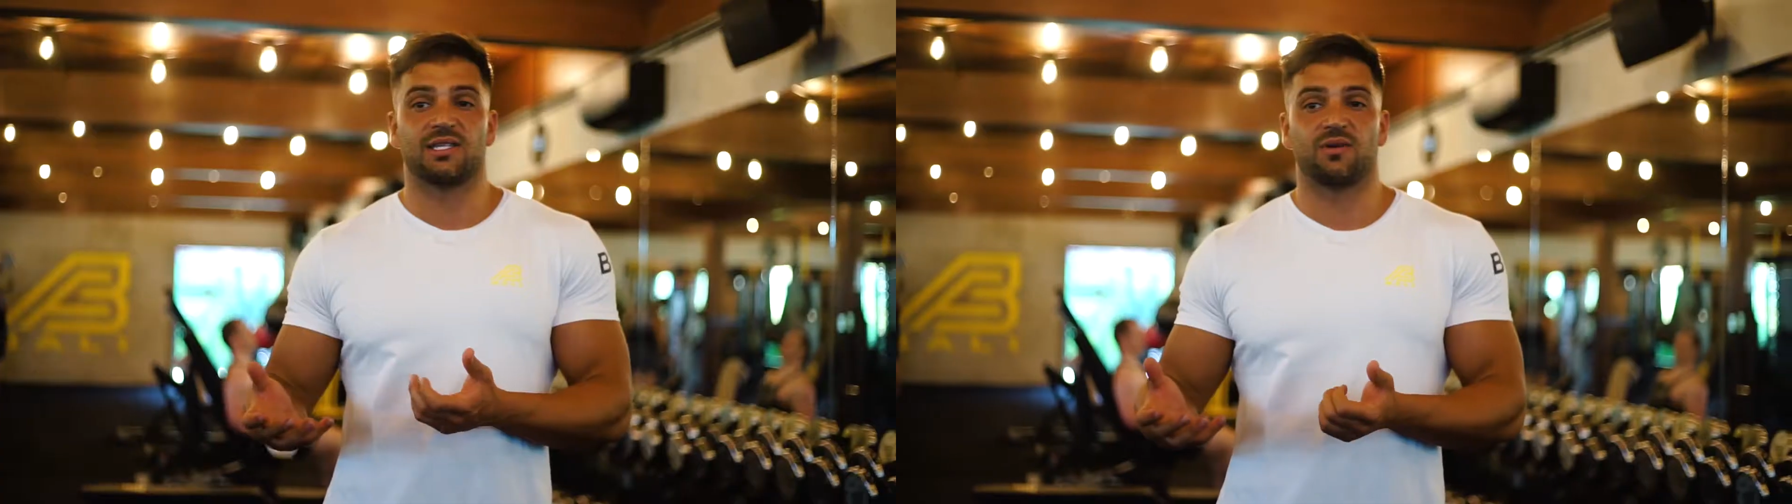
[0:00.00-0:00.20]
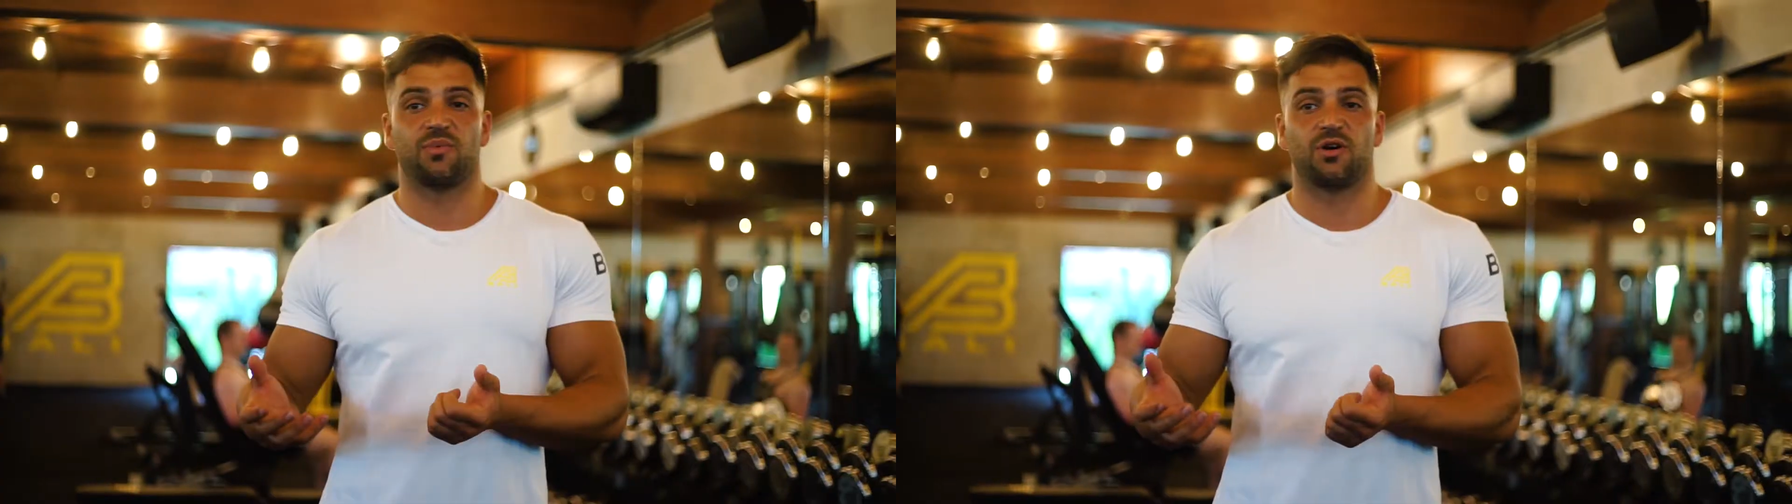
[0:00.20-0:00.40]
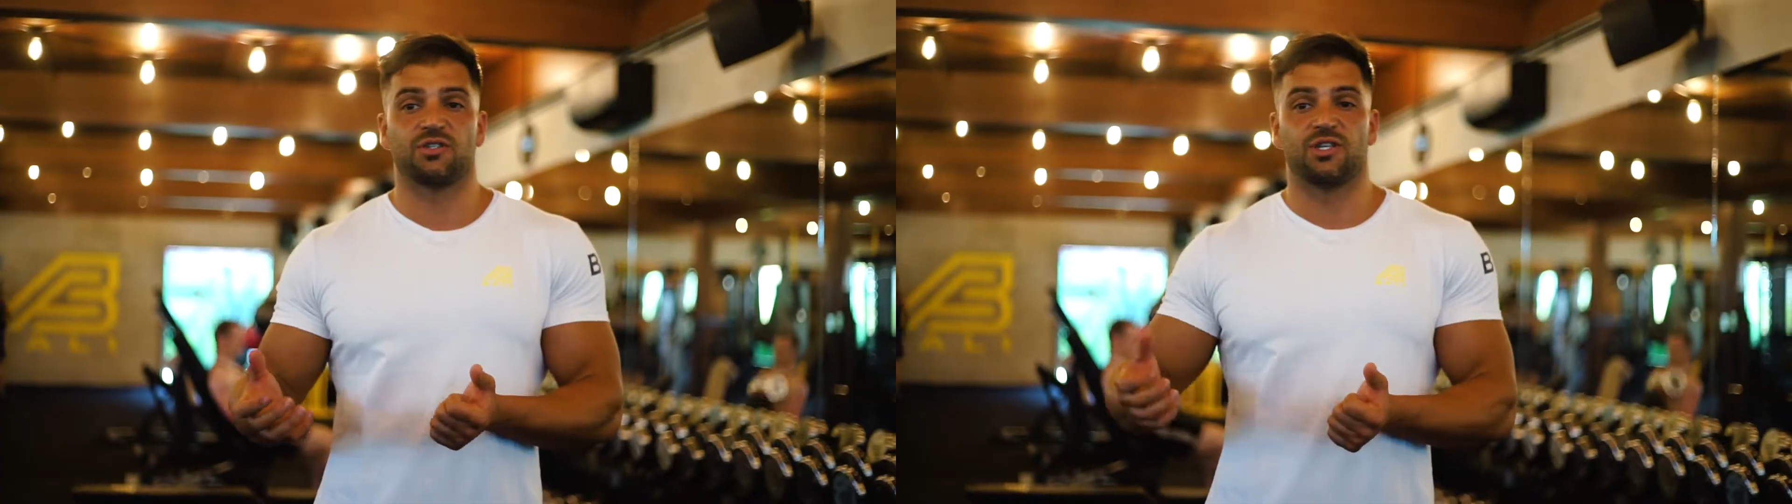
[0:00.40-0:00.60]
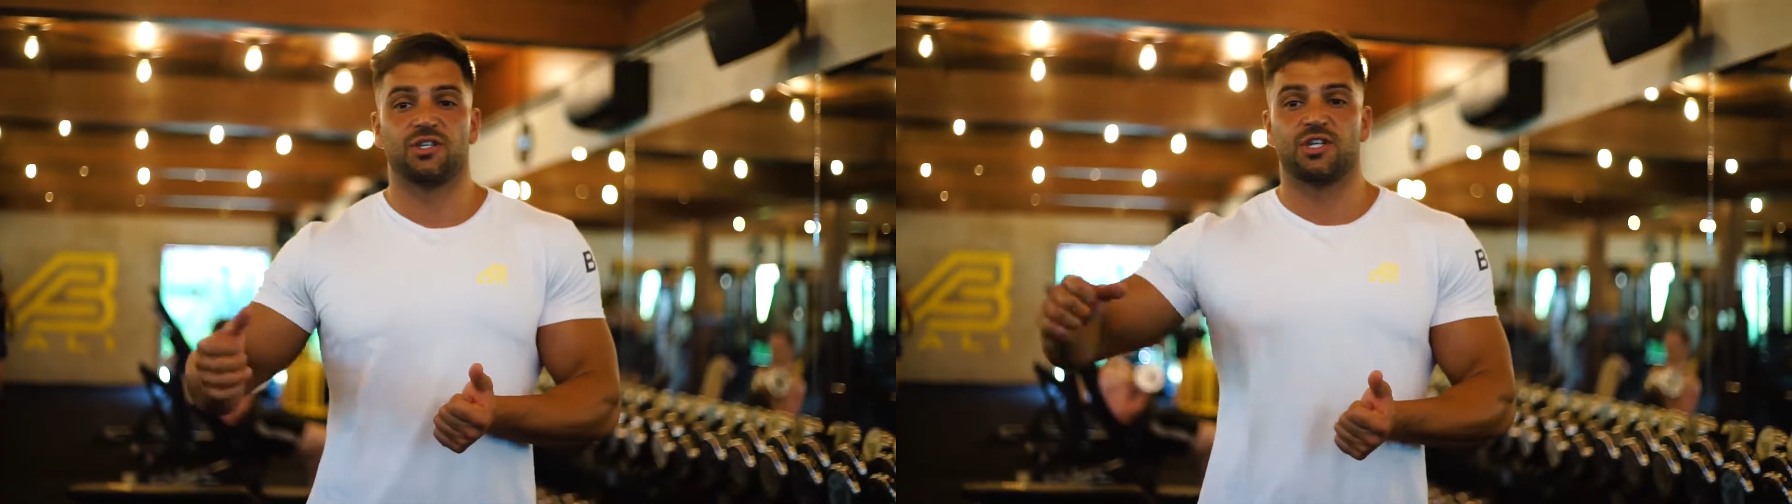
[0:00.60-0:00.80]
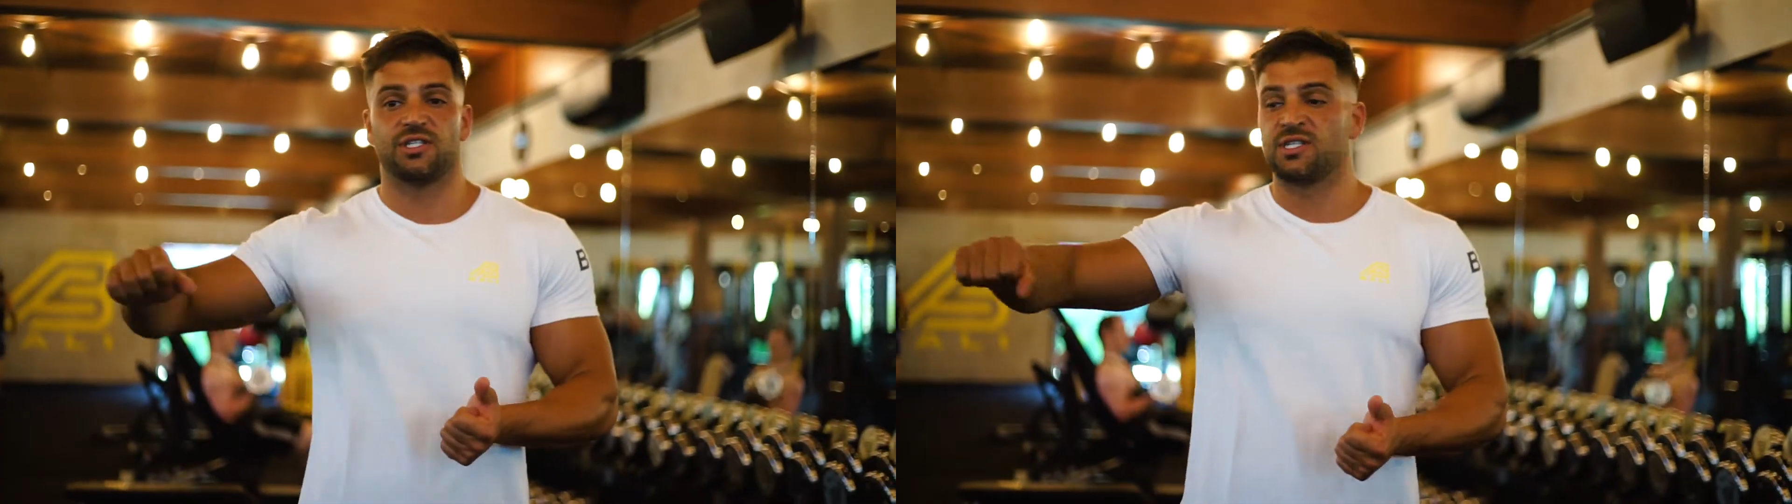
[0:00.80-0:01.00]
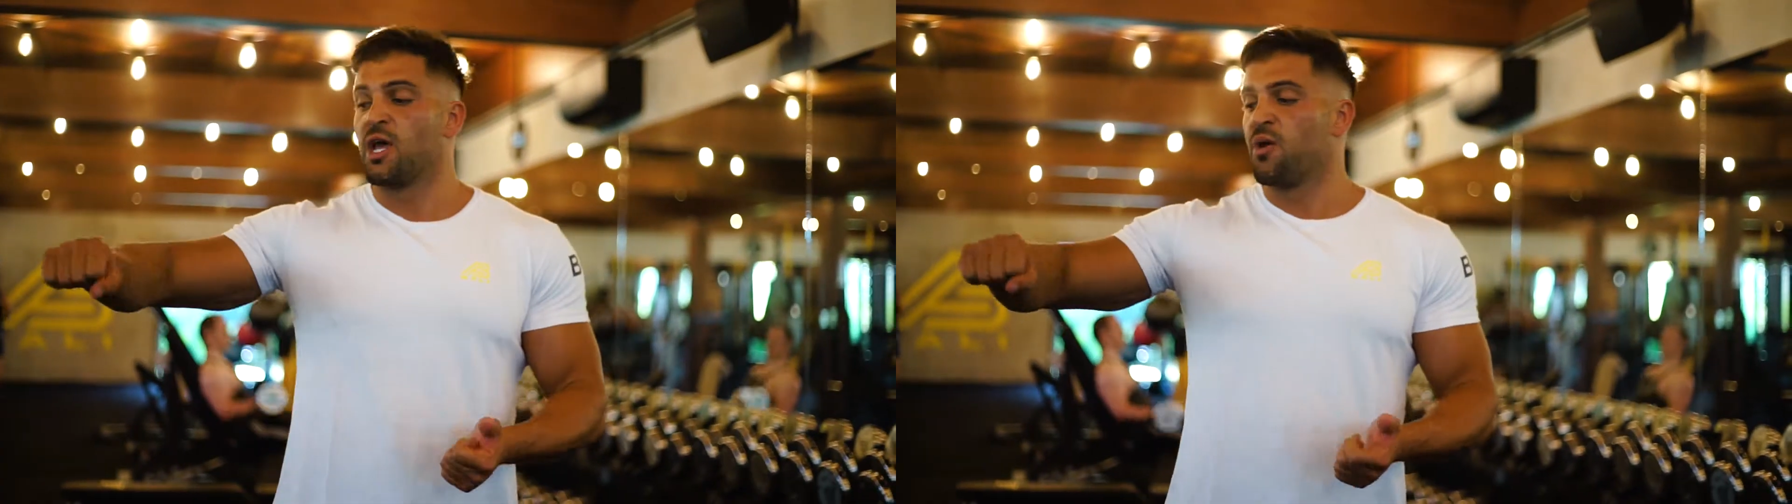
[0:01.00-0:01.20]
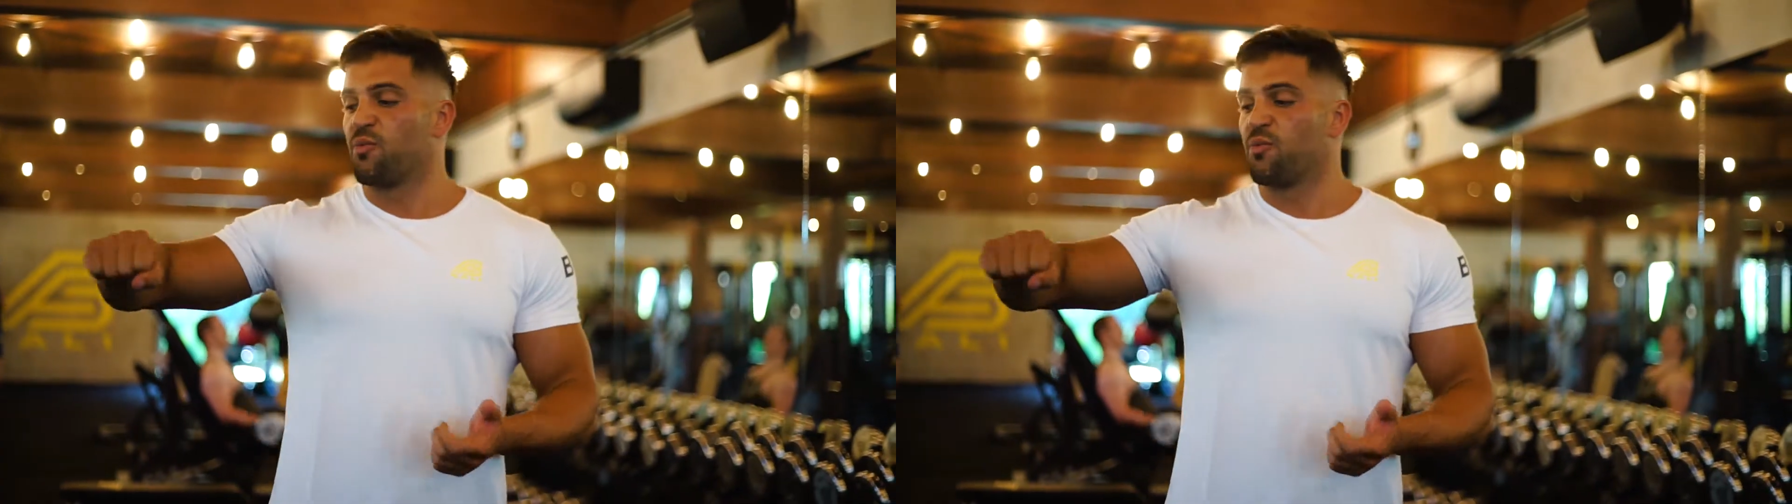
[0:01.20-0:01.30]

as opposed to just